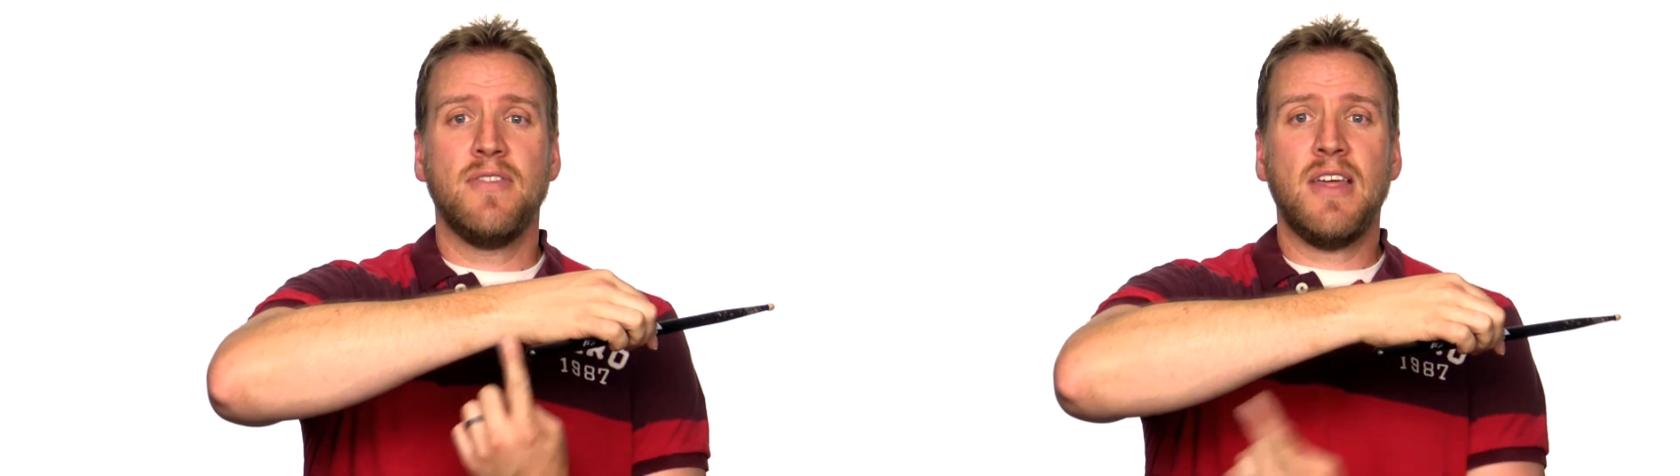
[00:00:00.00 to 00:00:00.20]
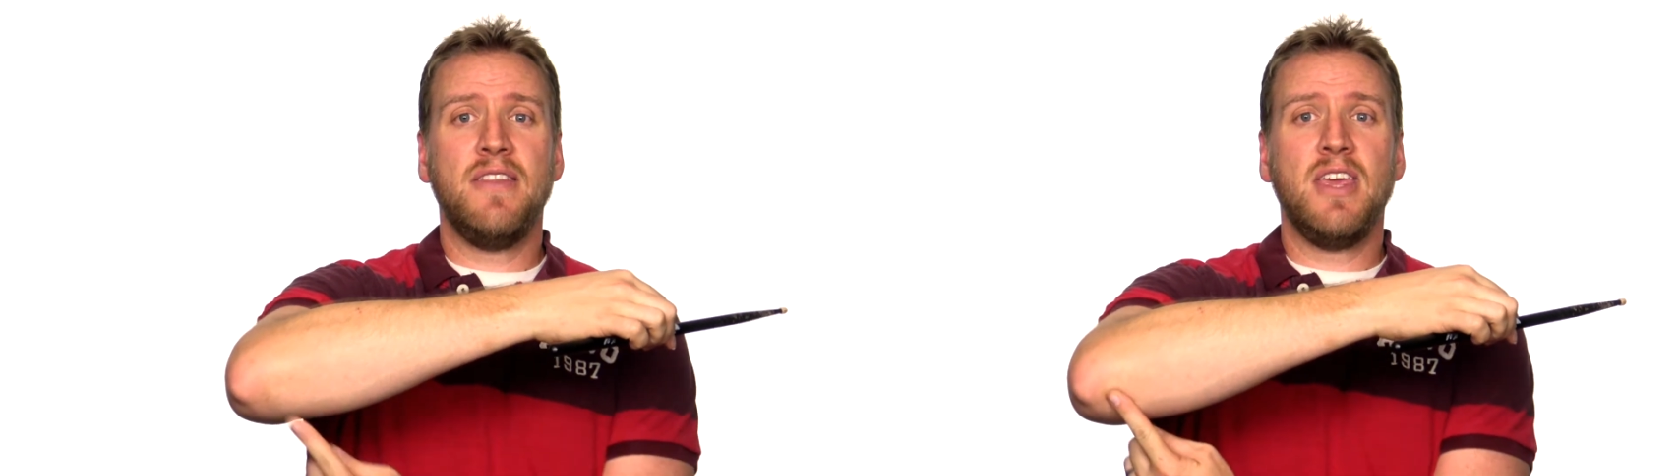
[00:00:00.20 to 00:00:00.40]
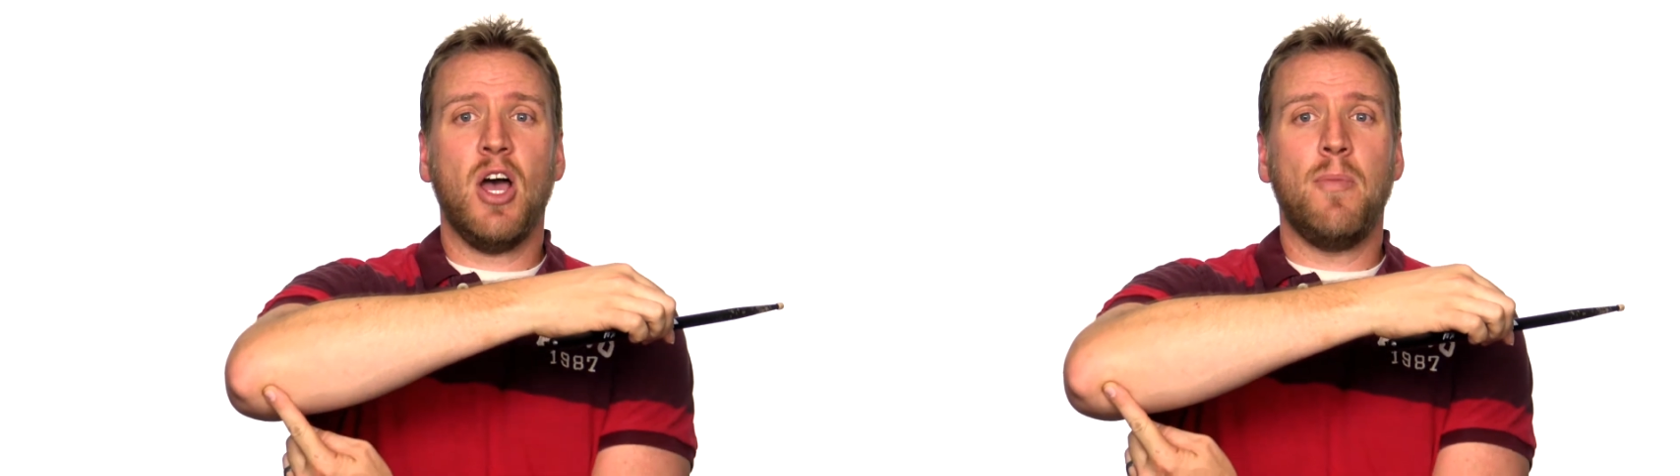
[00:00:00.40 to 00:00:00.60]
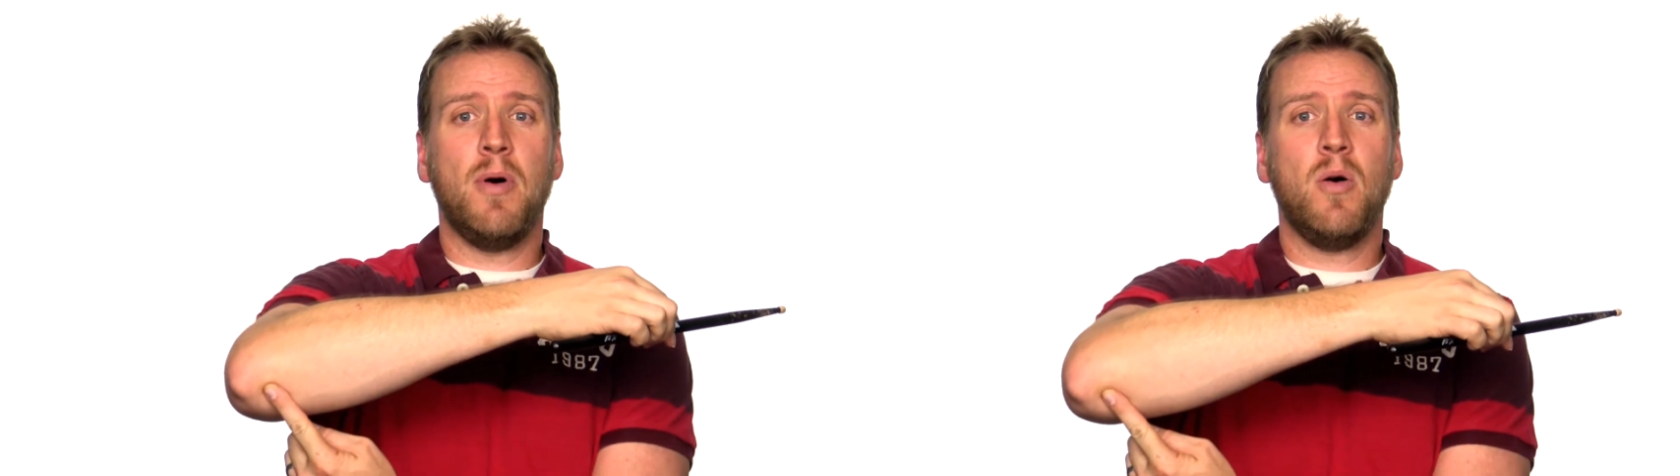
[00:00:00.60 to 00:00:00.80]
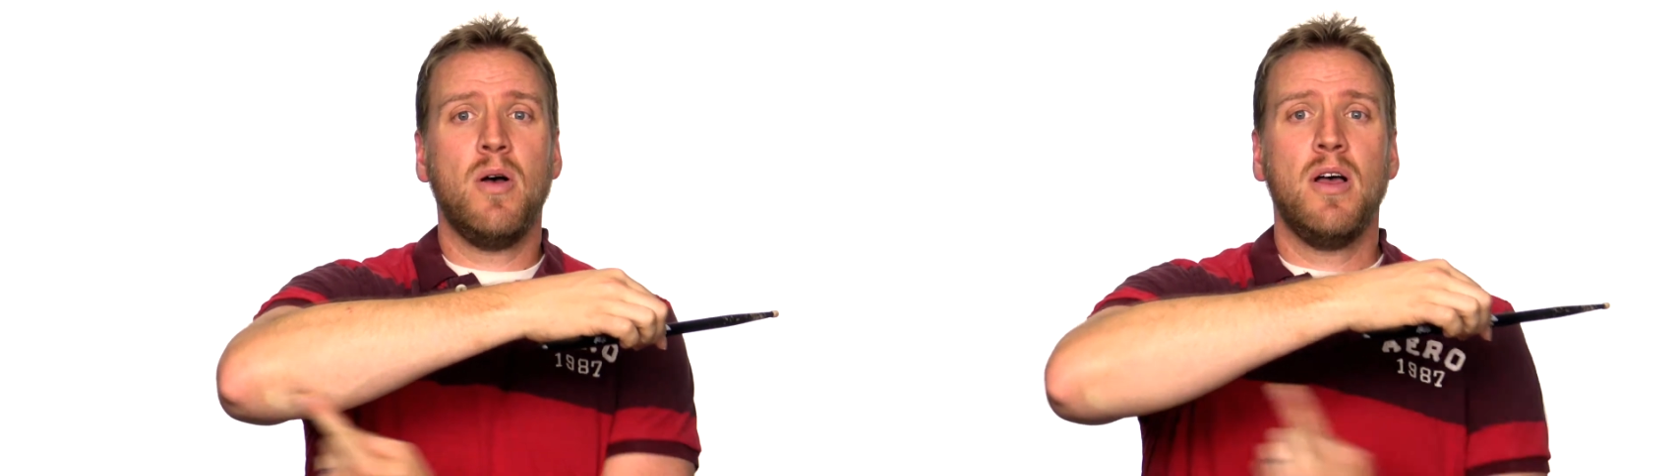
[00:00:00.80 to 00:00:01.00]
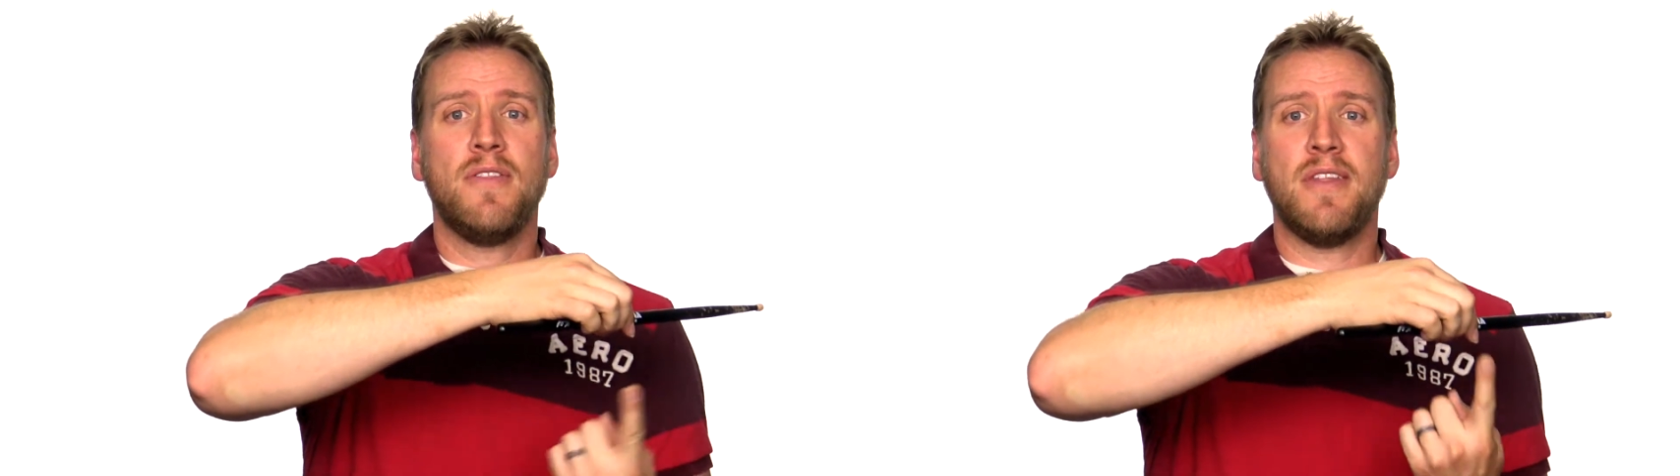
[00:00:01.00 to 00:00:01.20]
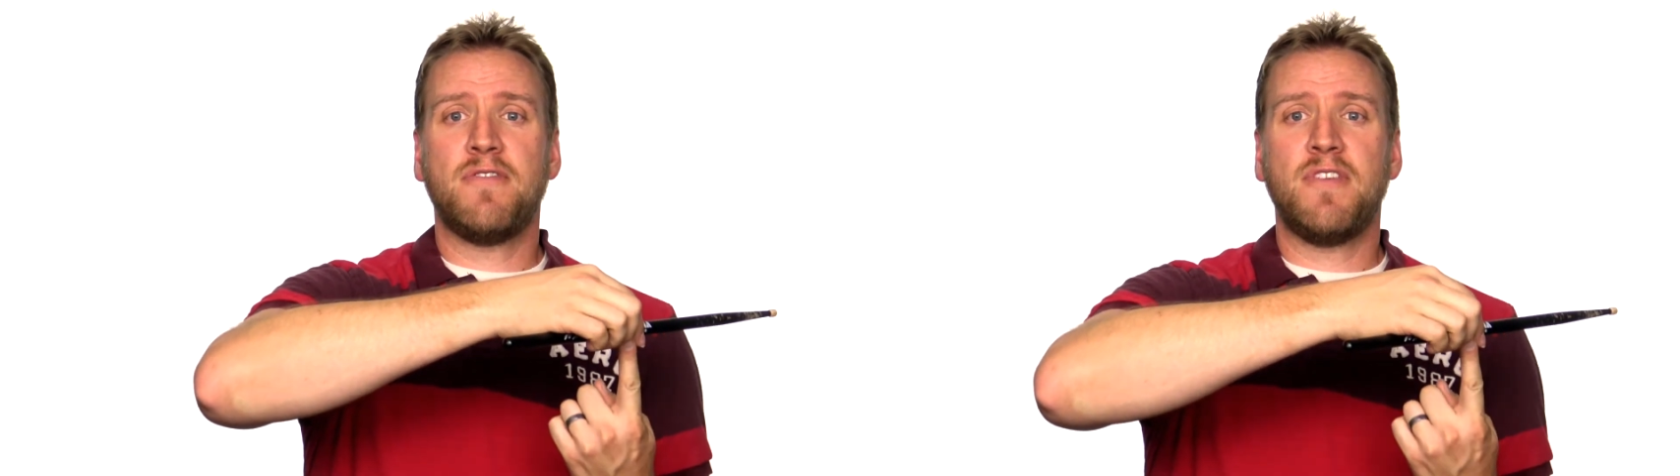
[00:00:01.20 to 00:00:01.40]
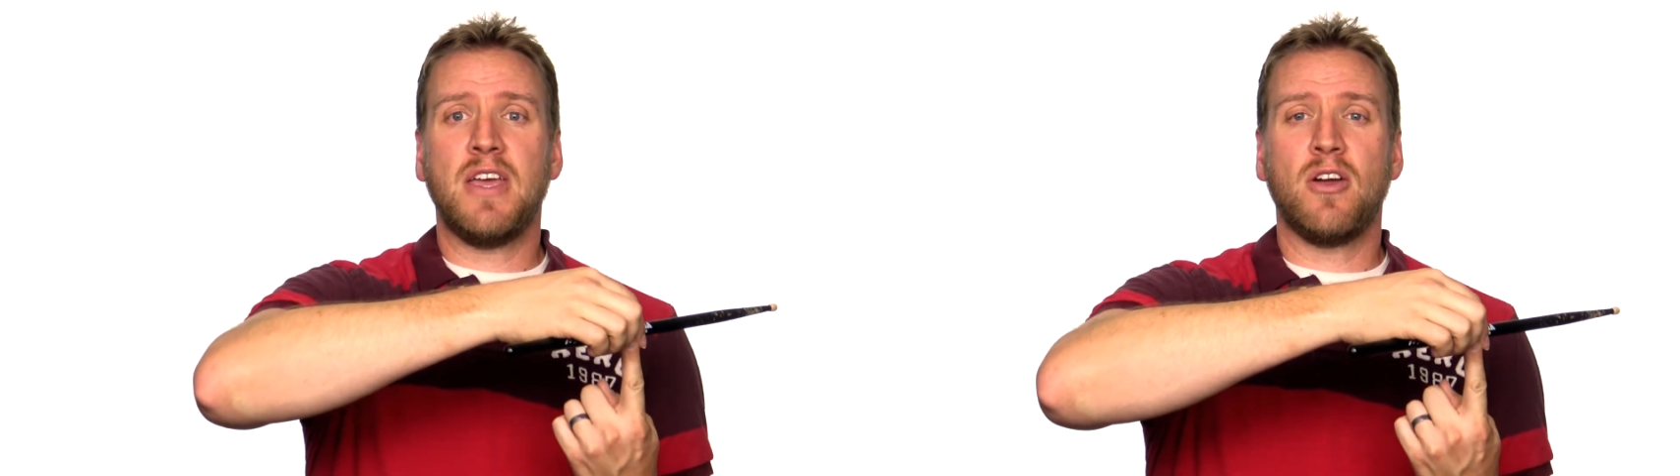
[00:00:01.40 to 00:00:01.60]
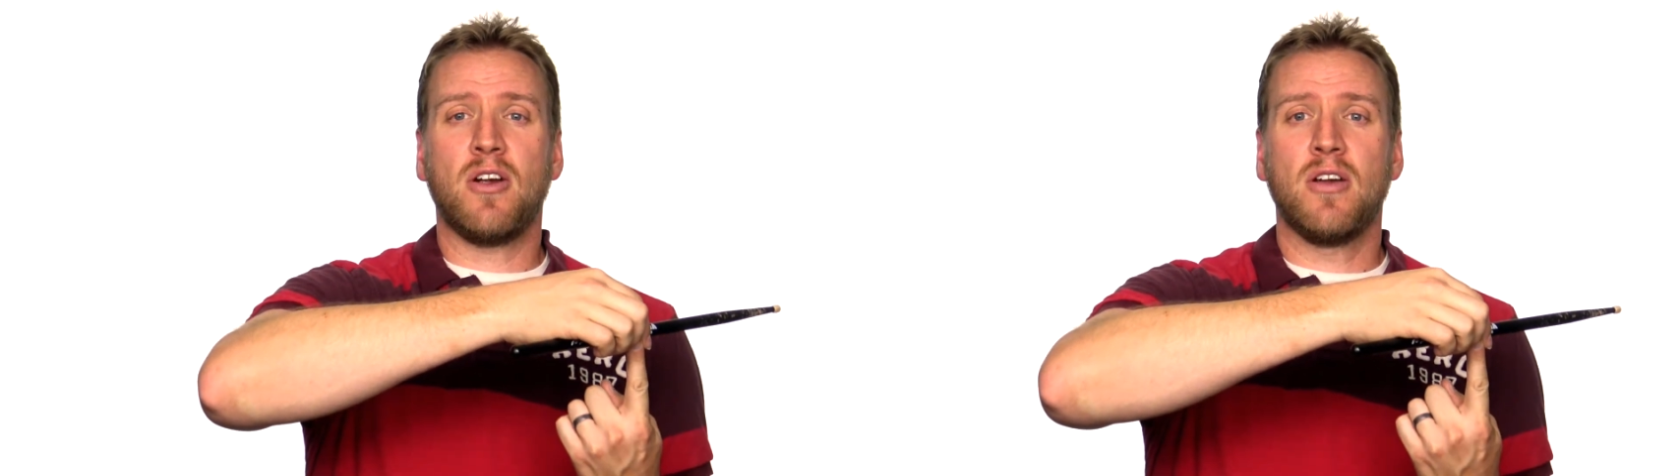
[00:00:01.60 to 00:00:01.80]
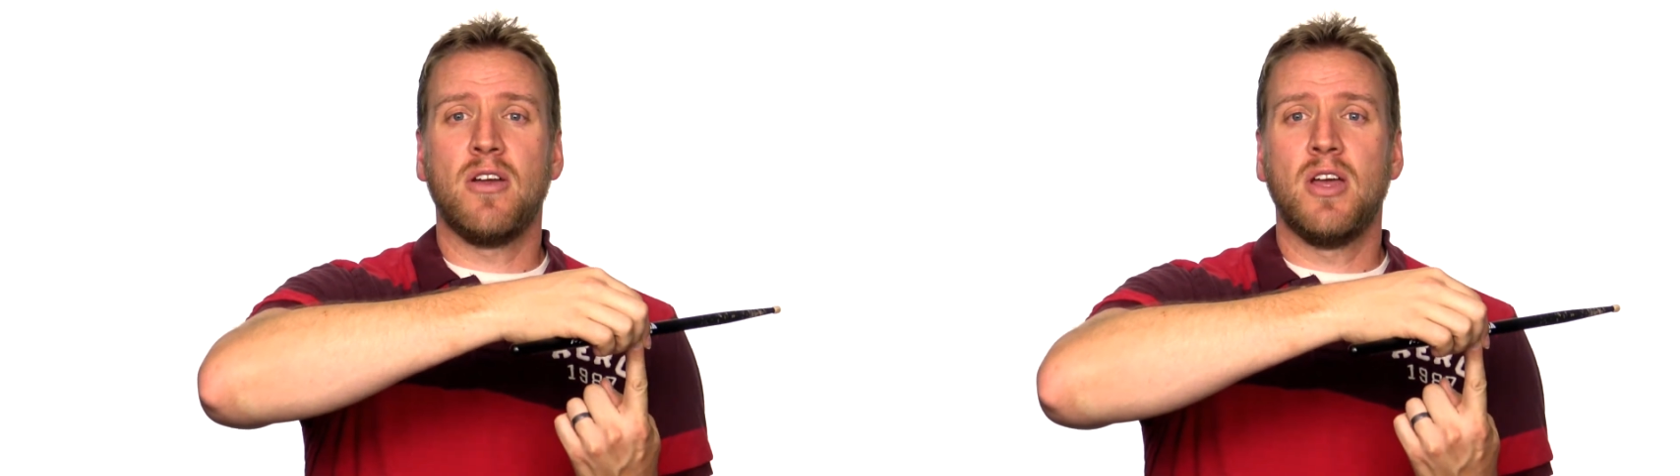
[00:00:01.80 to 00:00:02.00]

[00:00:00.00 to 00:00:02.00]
then the elbow, then the finger.